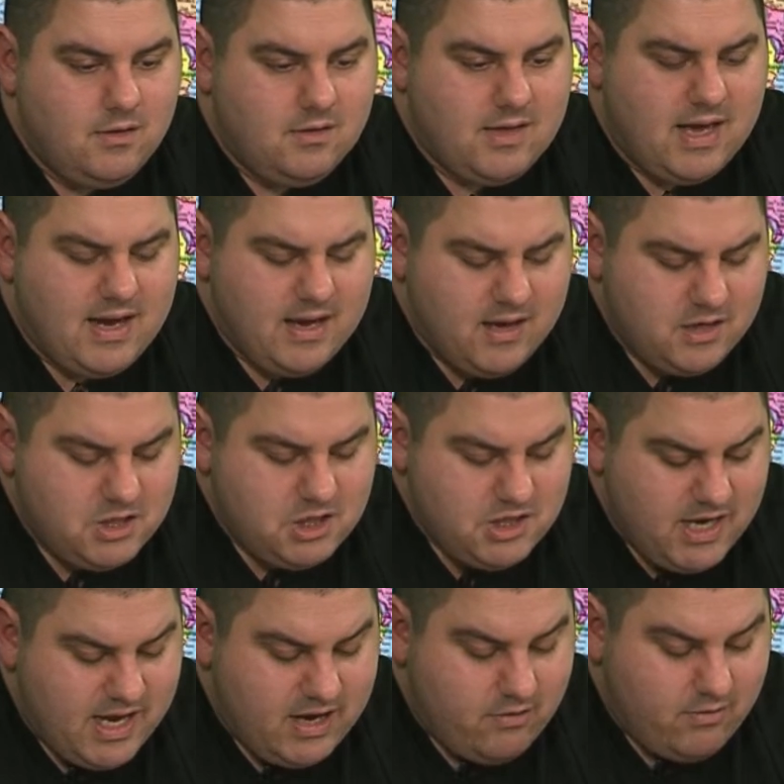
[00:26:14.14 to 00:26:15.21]
Sonic and
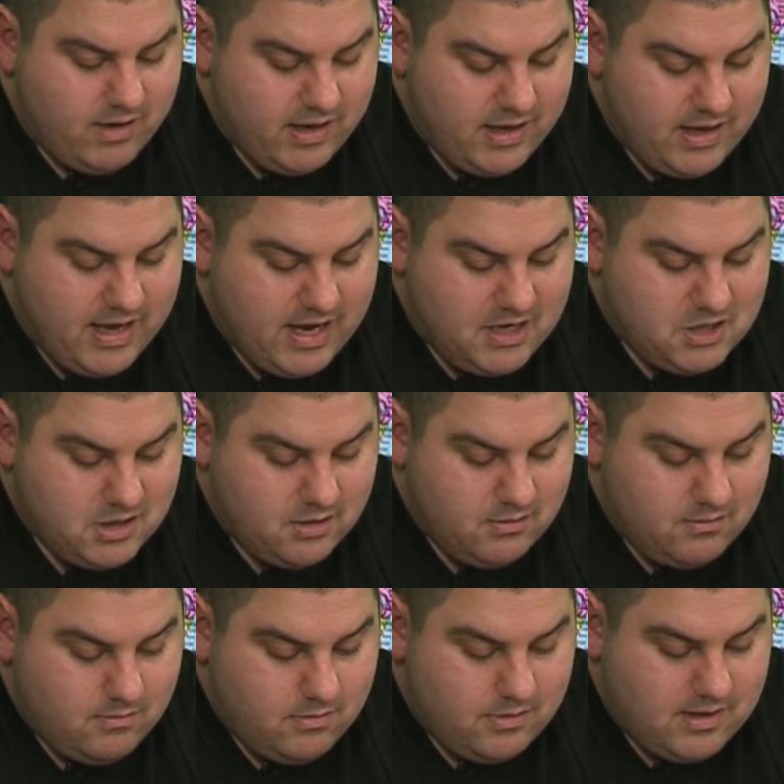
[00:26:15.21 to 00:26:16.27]
Shadow would engage
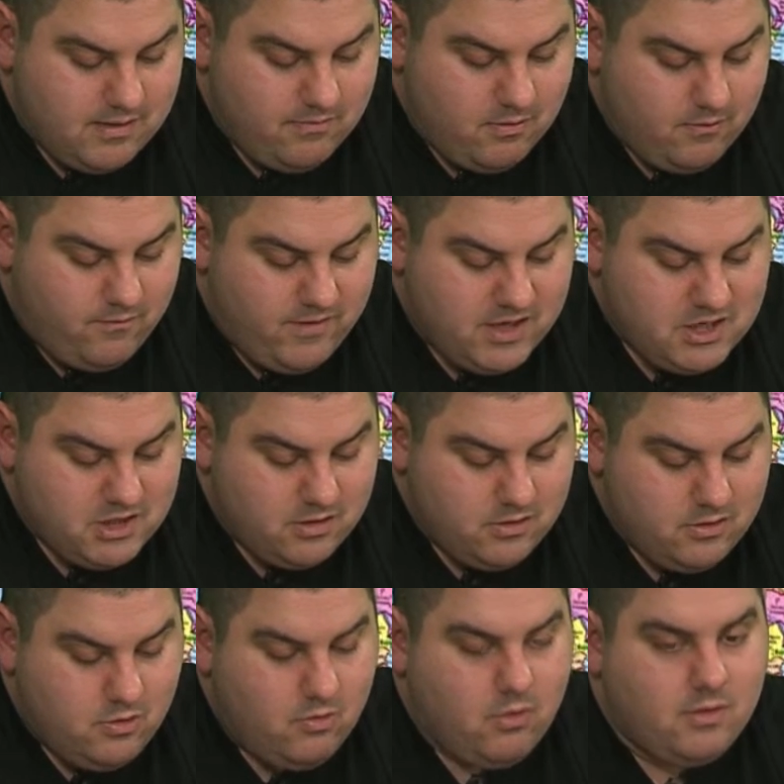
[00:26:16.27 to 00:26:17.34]
in several vicious
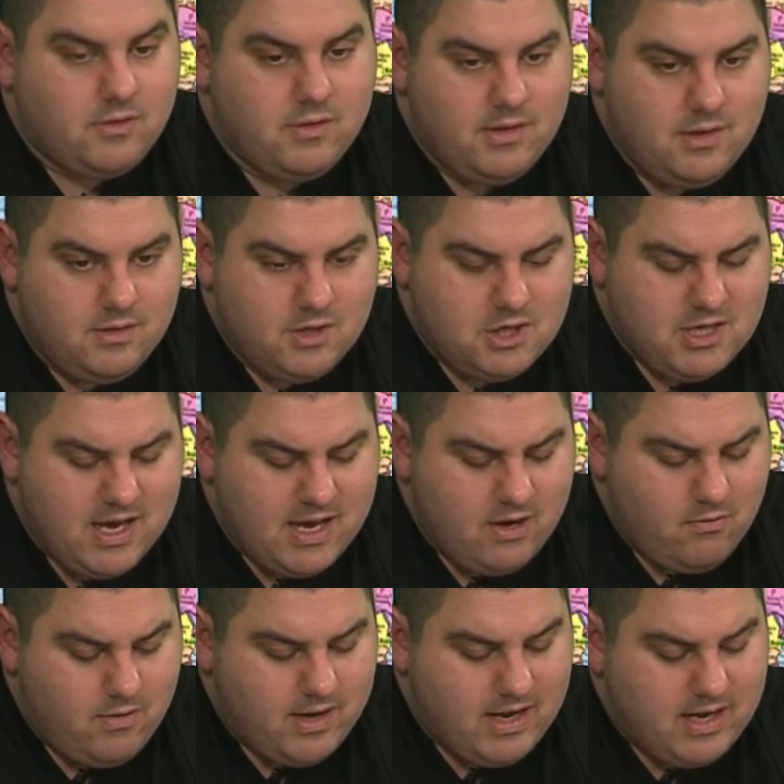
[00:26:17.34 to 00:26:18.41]
duels.
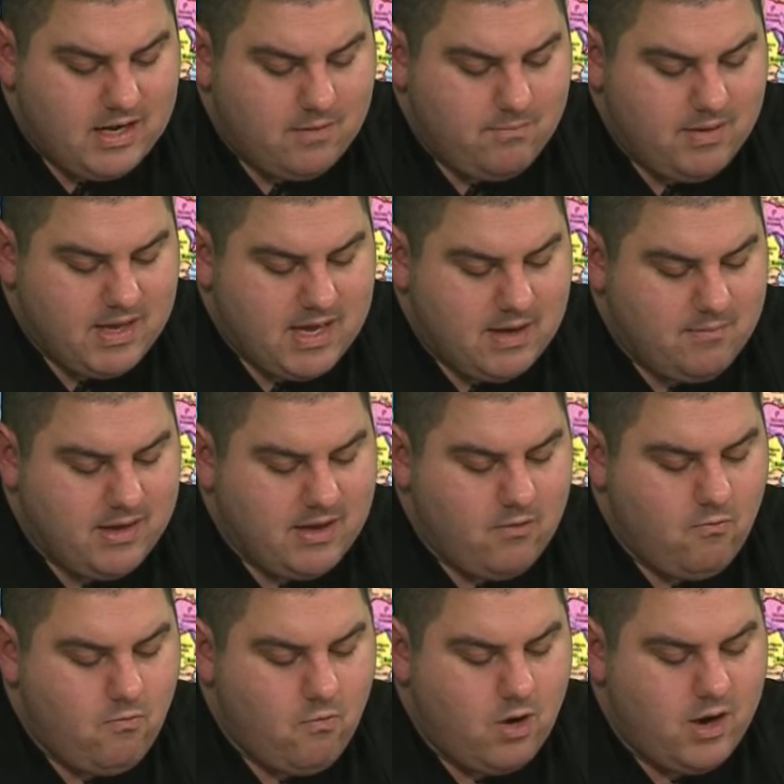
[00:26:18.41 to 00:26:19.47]
Shadow would end up
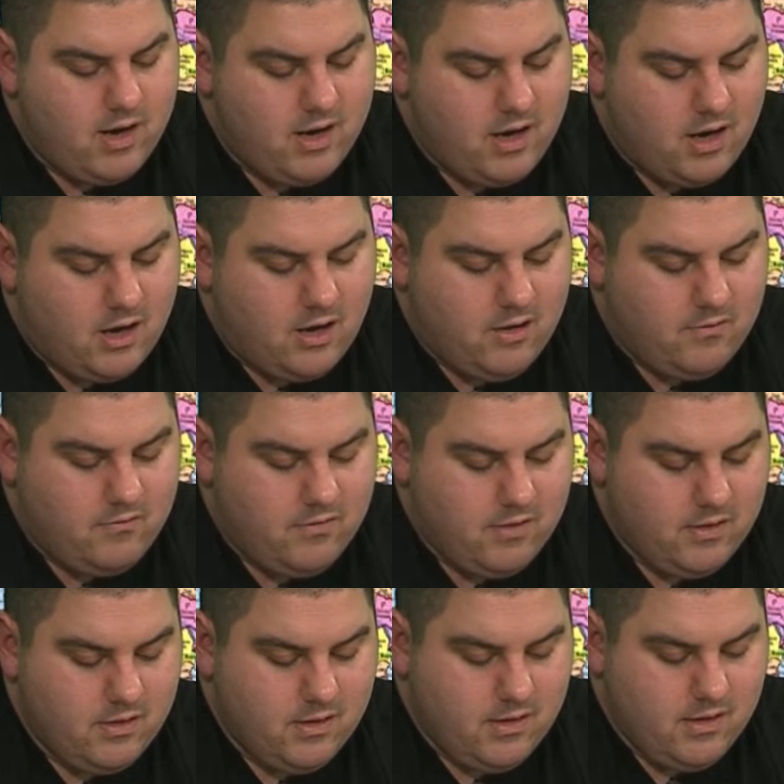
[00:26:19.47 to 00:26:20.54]
becoming one of
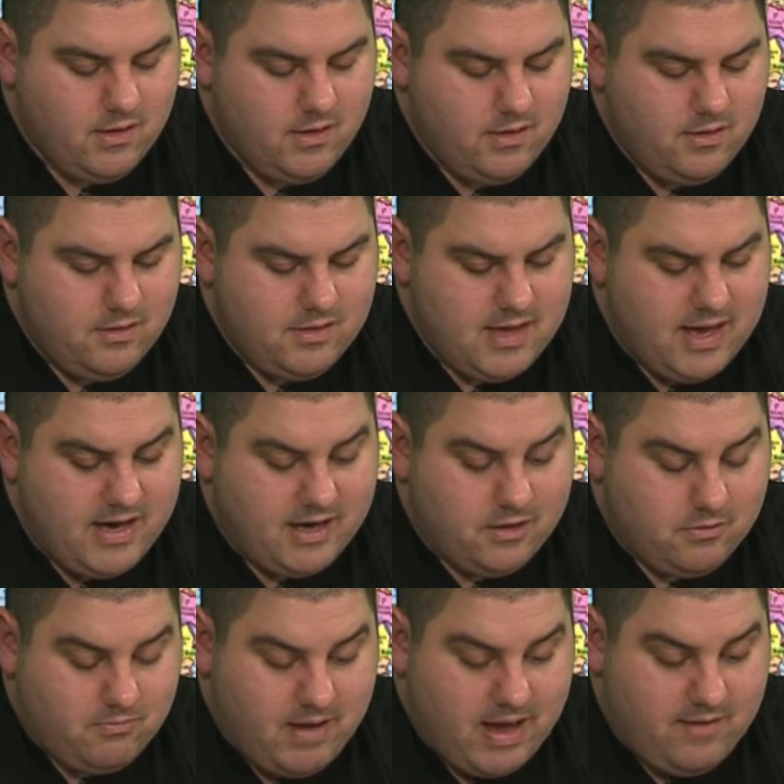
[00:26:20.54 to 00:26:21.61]

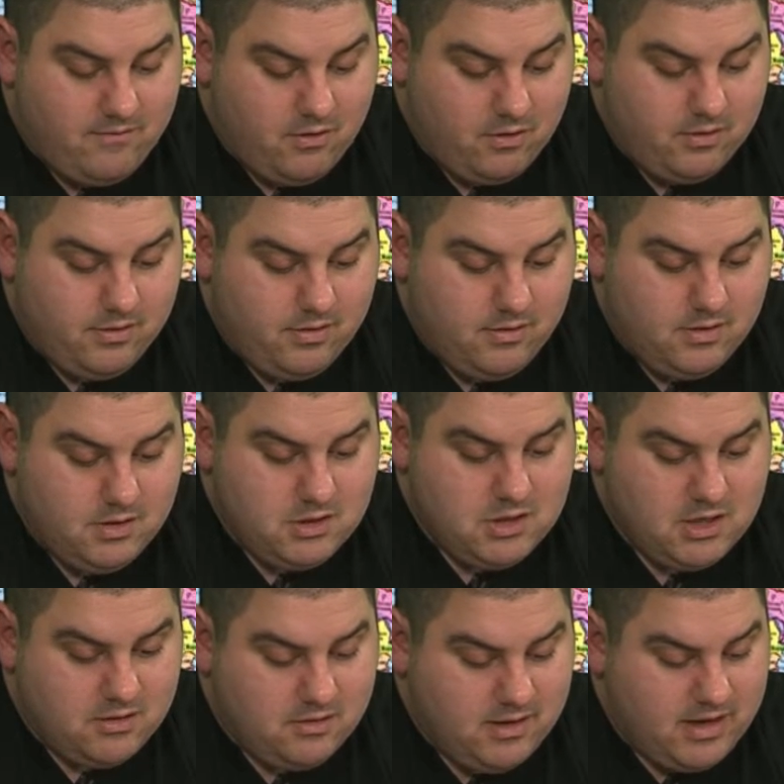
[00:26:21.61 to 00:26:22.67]
Sonic's rivals,
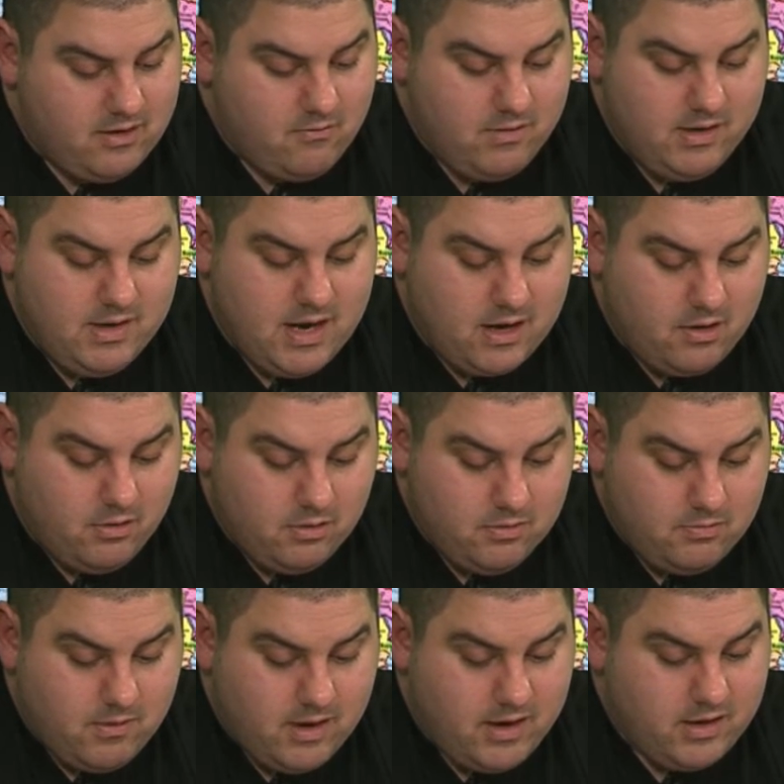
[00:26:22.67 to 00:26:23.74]
just like when
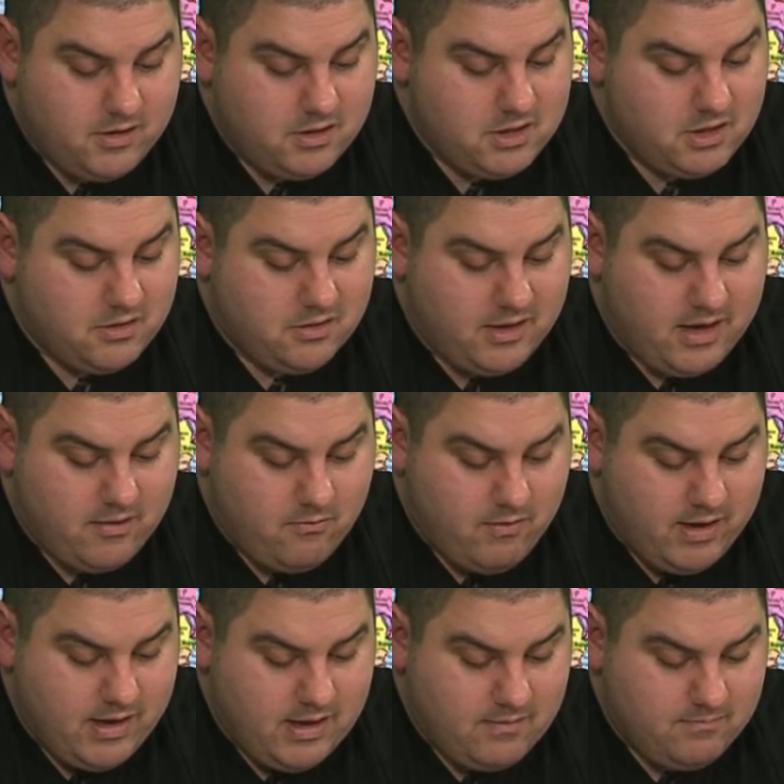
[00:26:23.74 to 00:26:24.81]
Knuckles was, just like
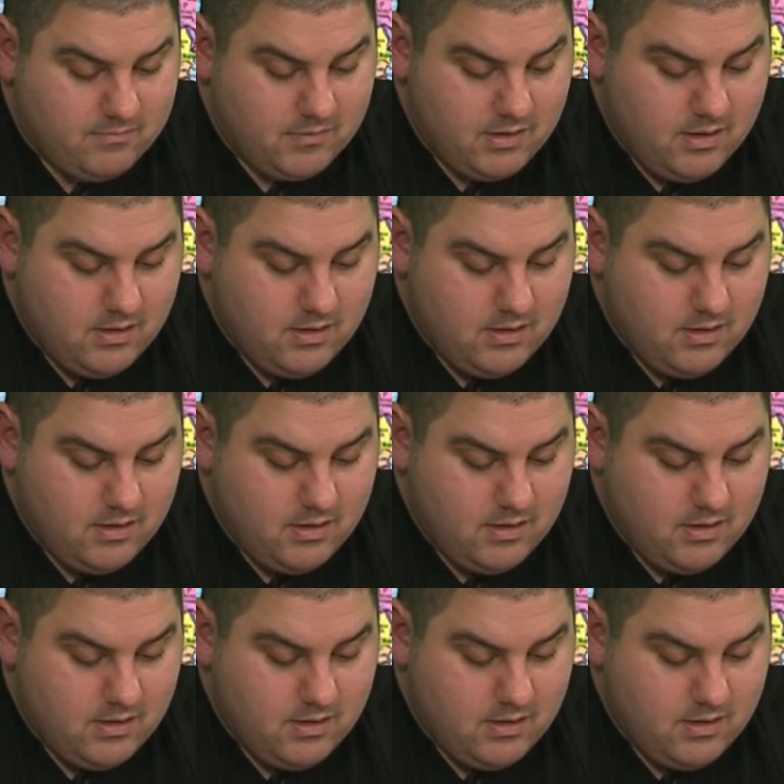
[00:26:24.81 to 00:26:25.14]
when um,